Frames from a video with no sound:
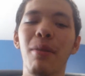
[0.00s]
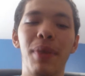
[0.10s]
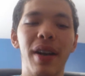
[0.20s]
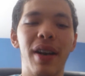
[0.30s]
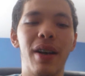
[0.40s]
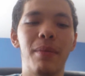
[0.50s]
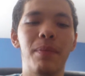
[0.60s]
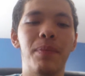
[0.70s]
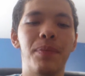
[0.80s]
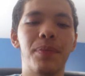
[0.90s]

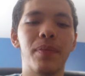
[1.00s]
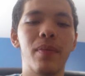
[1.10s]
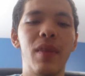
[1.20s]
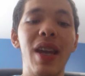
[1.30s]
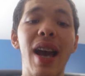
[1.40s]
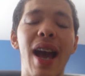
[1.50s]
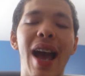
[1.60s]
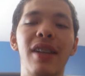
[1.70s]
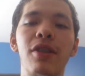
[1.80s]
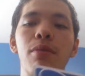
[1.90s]
But yeah,
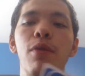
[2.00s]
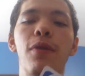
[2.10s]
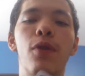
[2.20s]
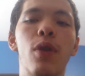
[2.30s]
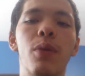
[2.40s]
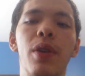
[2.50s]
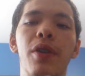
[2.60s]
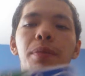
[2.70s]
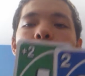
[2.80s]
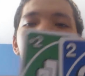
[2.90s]
as you move
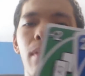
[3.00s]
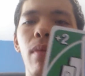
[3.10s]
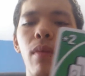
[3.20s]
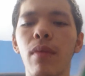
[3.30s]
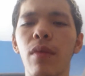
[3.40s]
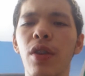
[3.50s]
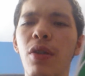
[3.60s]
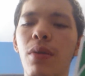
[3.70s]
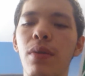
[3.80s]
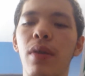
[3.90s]
forward,
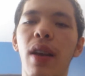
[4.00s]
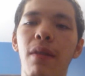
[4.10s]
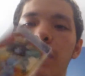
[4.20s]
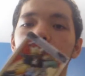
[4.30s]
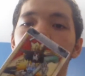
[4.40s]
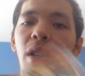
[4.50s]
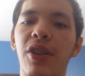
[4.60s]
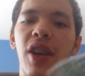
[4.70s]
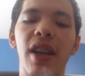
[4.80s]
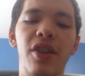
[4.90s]
and with this
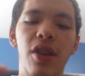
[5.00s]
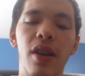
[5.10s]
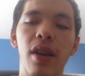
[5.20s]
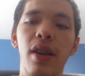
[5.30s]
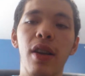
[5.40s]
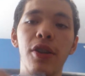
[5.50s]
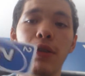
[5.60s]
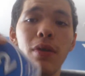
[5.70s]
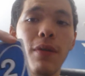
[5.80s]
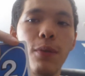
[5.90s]
great change,
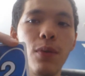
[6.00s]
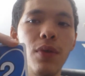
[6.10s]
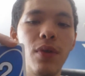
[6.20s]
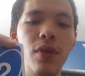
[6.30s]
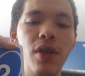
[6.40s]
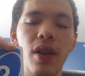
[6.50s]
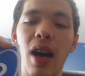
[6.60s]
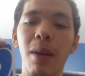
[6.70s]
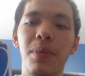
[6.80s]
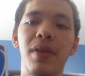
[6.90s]
2 of
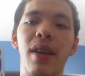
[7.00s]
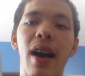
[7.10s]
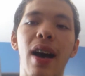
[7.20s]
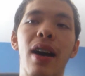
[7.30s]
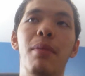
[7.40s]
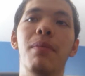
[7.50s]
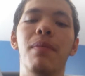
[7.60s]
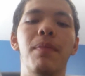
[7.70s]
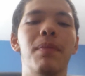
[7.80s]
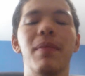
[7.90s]
Cups,
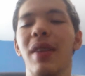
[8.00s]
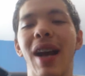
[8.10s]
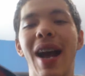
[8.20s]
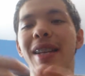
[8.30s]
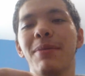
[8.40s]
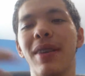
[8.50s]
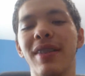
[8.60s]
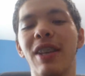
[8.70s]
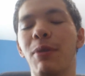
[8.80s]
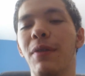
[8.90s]
I just want to
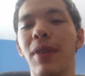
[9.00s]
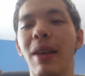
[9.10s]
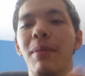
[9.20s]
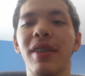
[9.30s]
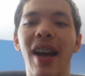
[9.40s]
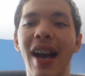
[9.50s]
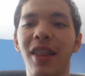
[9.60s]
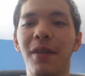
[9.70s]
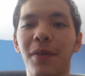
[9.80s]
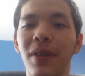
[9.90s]
say Twin Flame because I
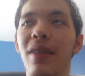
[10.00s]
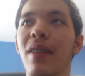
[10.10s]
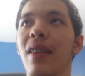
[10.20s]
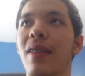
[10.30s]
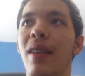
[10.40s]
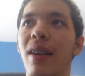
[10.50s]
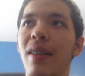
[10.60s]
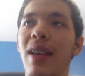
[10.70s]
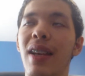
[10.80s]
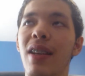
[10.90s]
love
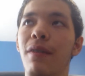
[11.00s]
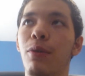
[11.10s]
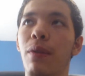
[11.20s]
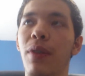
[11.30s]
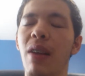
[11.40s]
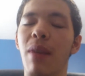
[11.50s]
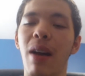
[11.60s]
the idea of Twin Flame.